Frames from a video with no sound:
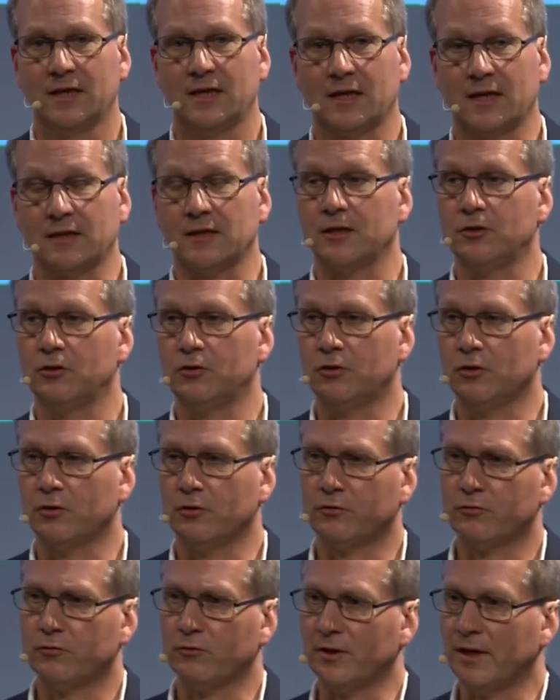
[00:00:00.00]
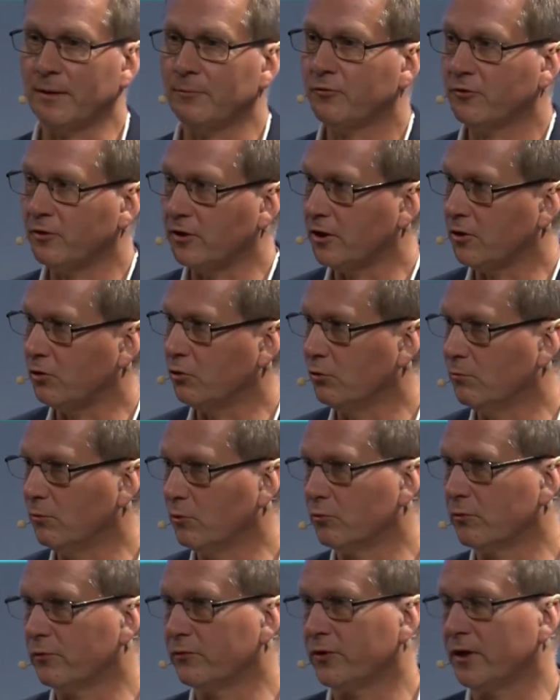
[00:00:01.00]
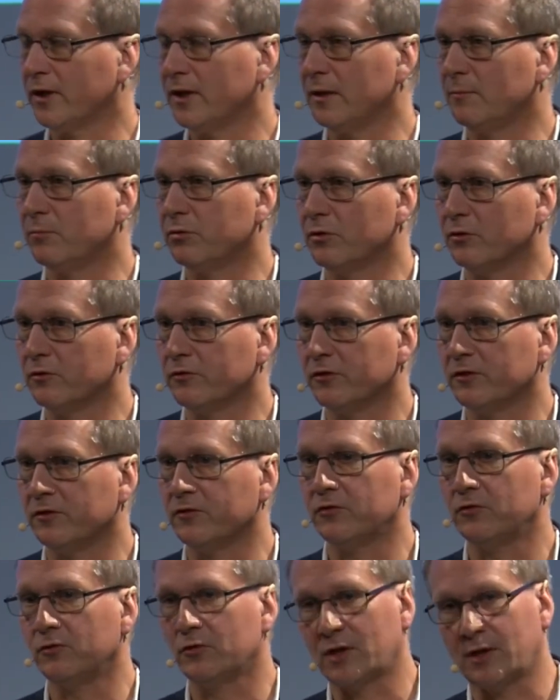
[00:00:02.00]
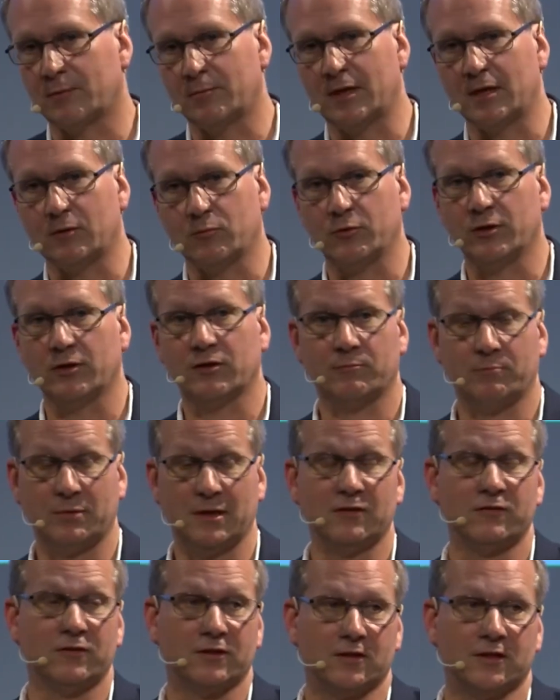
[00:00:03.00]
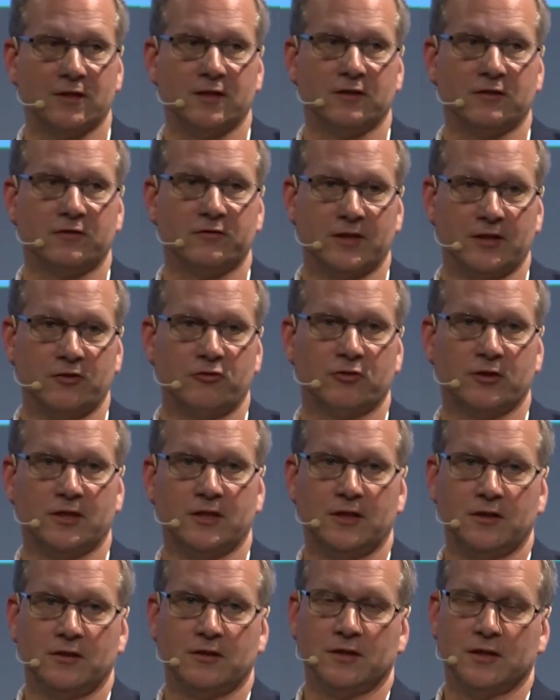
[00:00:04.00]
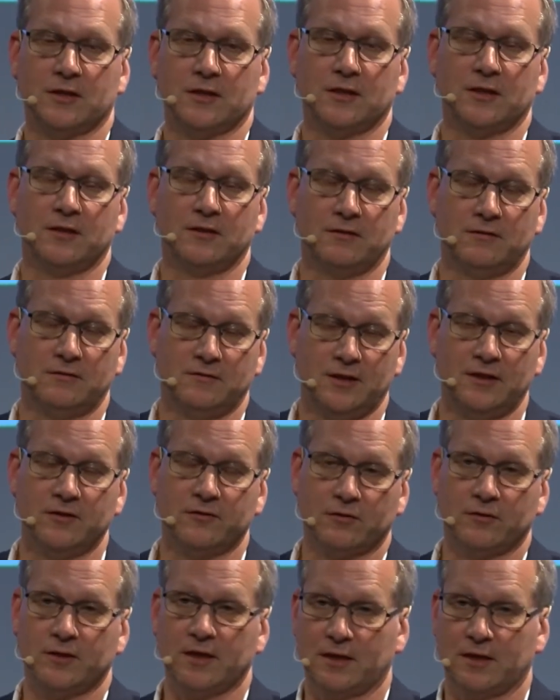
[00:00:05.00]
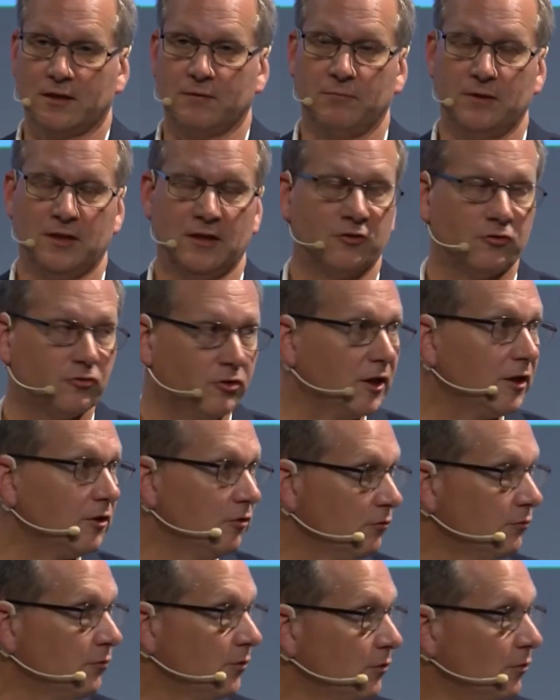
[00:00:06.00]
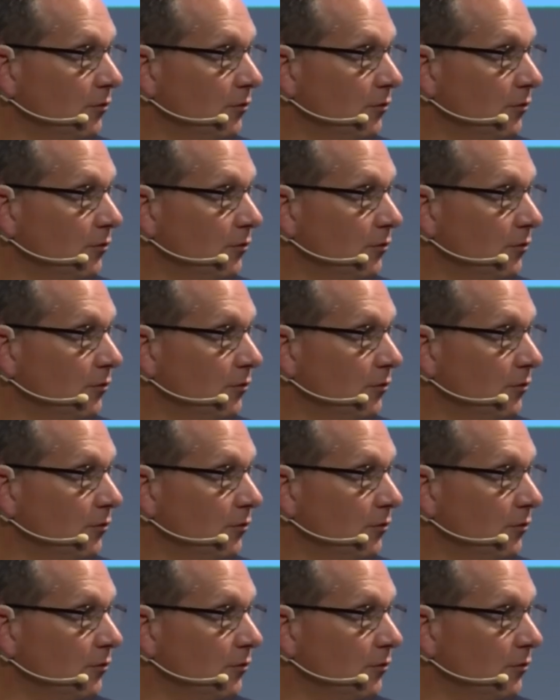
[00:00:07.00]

And then you go through an absolutely normal refining process. You come out with basically essentially uh, diesel that can be exchanged for